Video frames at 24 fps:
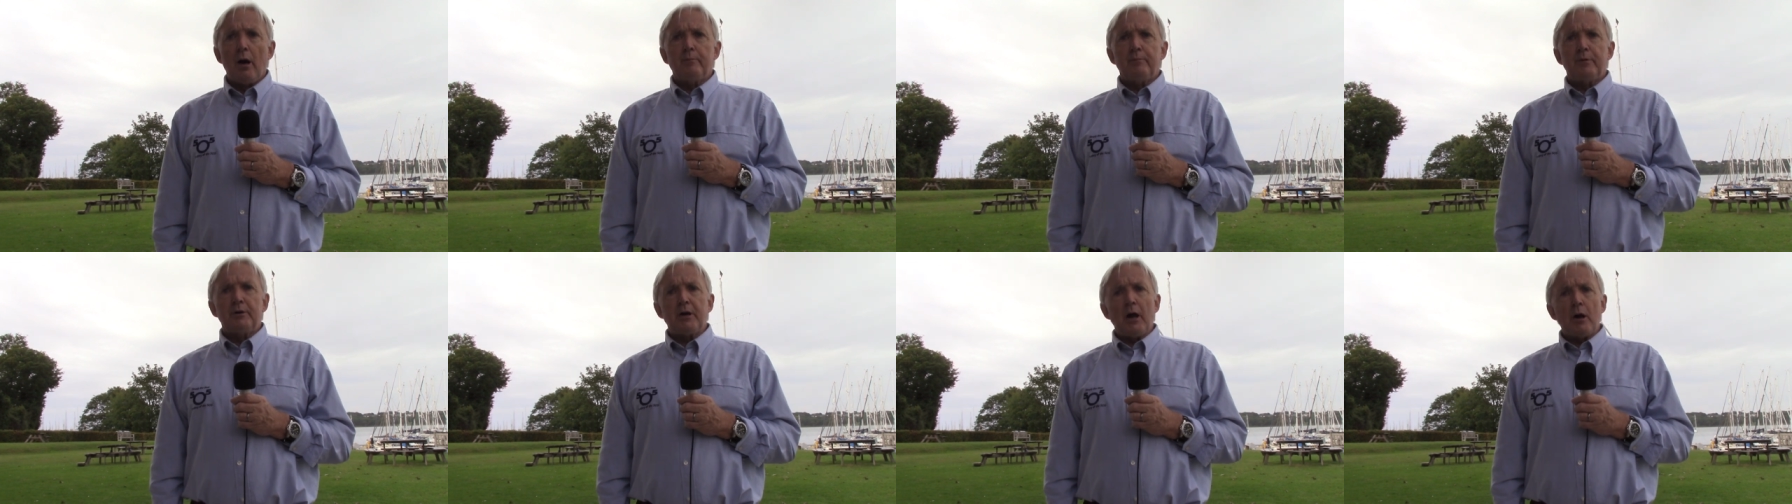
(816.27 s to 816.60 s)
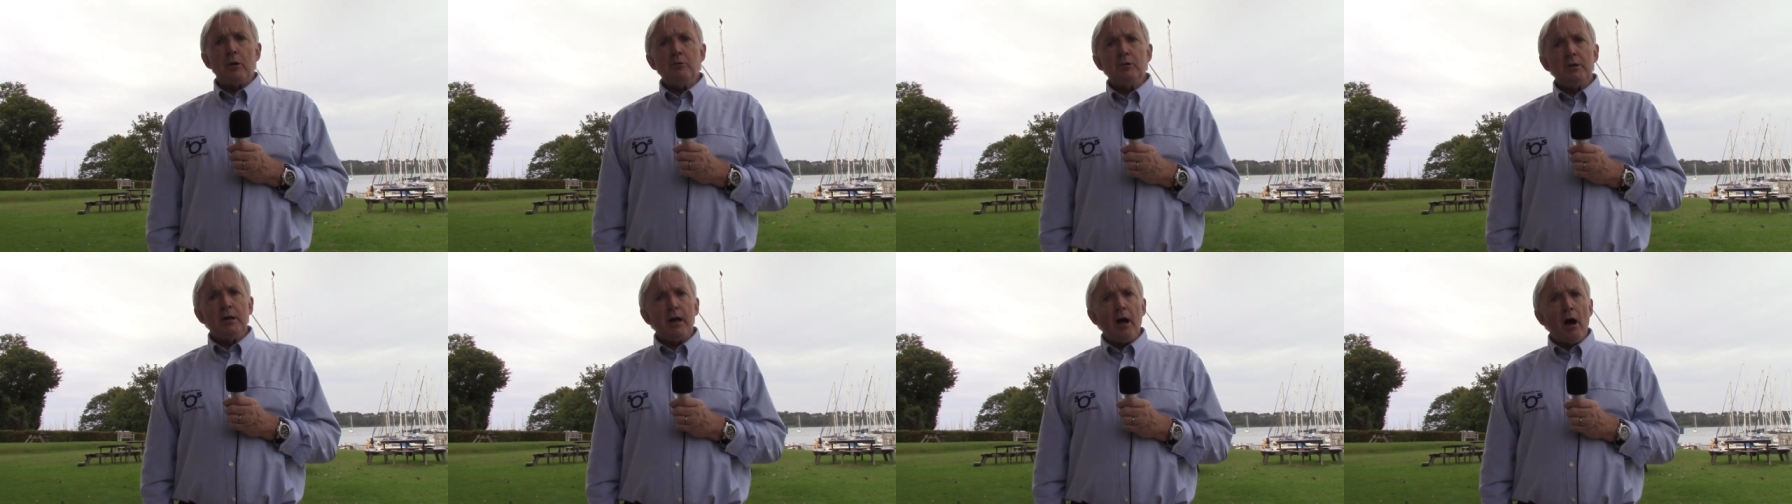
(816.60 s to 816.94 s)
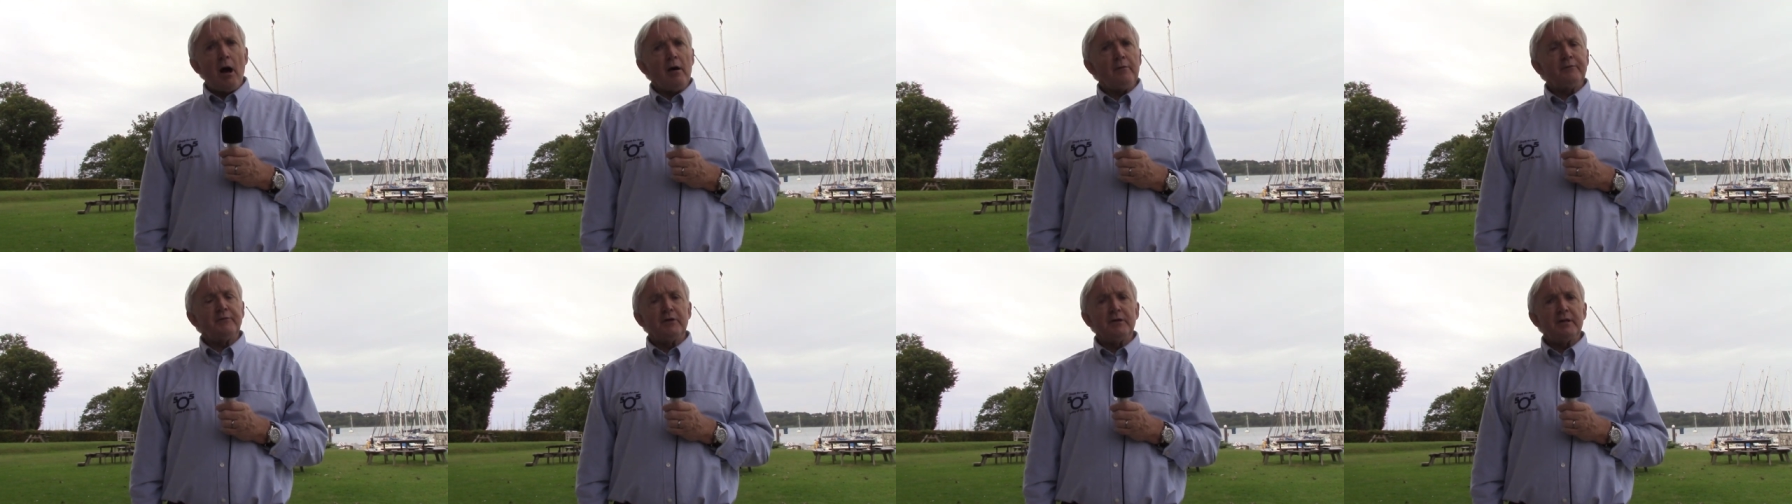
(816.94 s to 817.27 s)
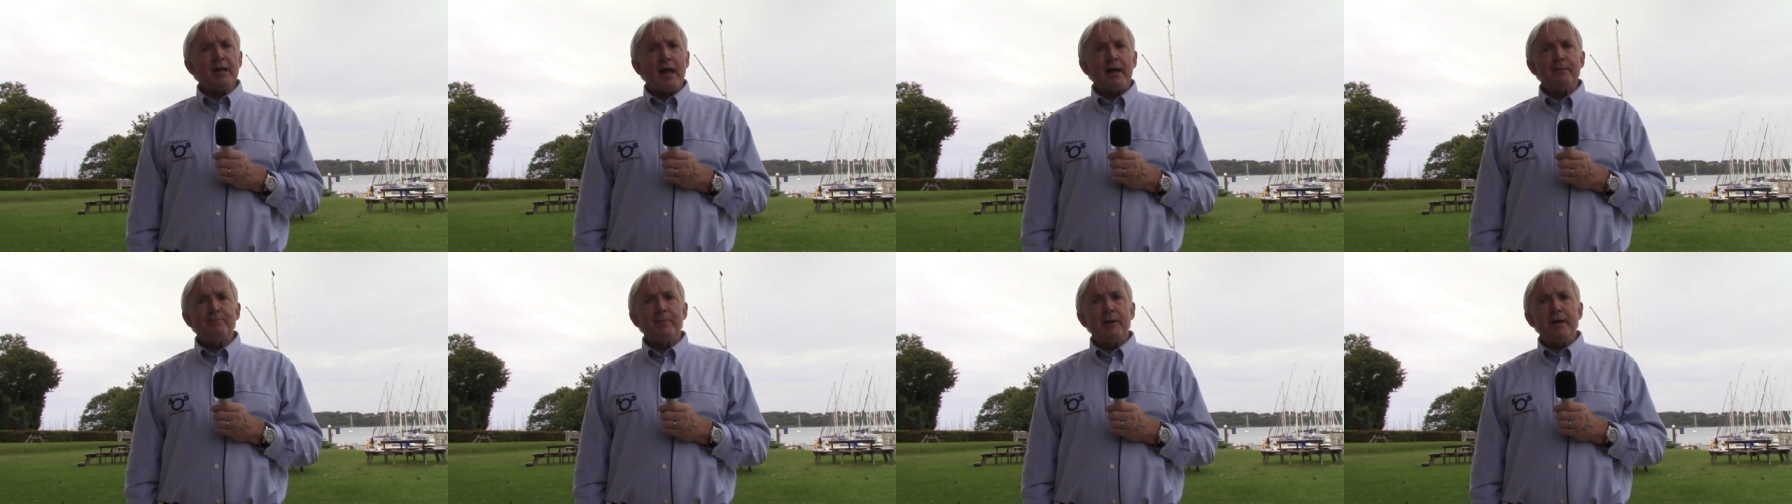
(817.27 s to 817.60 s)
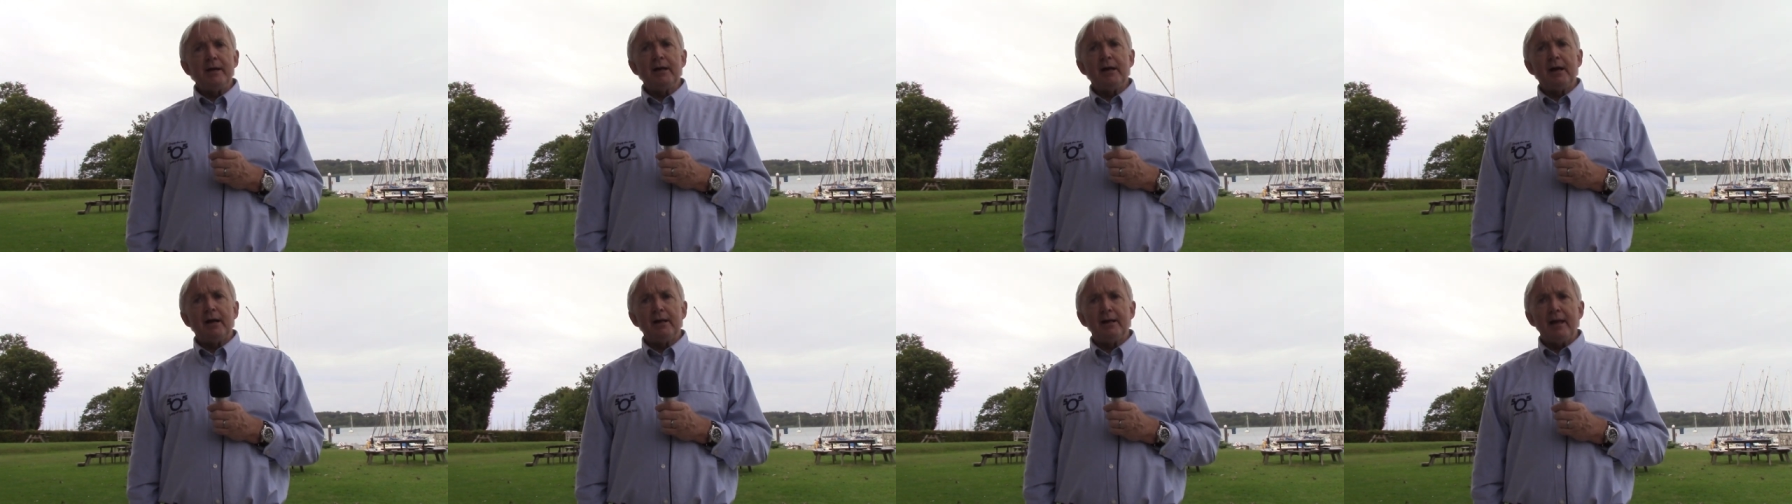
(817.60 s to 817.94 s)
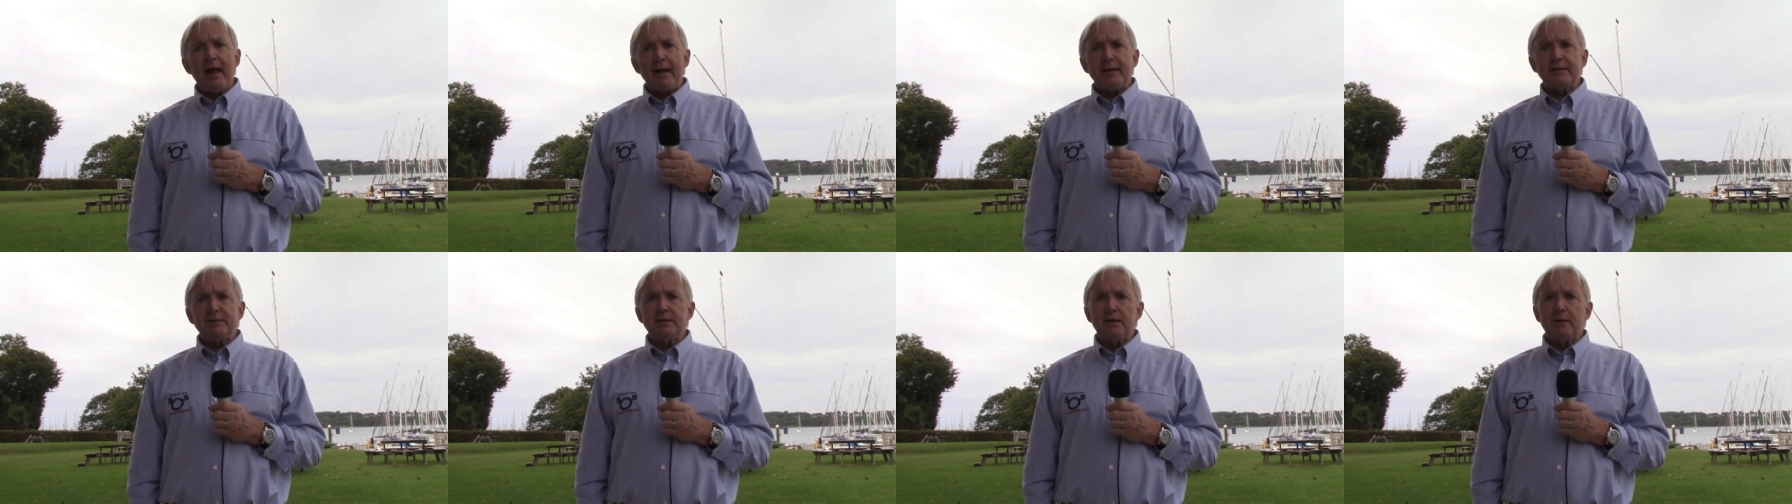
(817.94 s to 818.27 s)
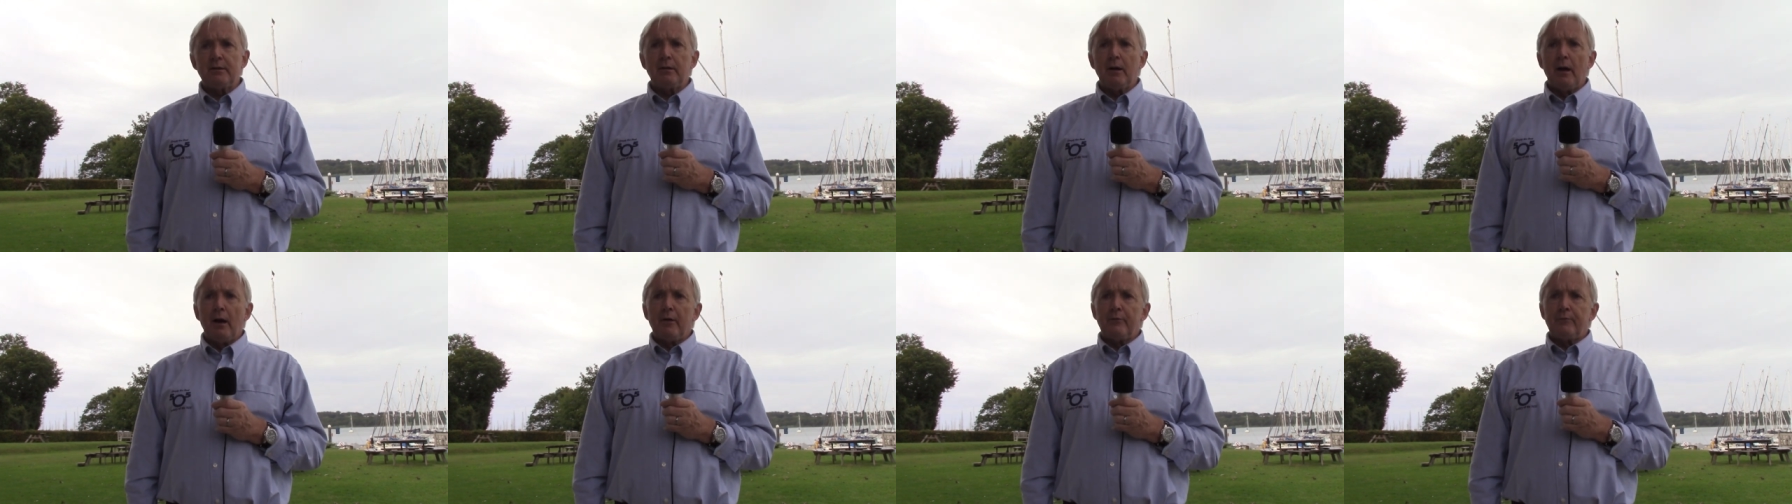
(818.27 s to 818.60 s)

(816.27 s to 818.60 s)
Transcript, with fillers: but only after they'd been collected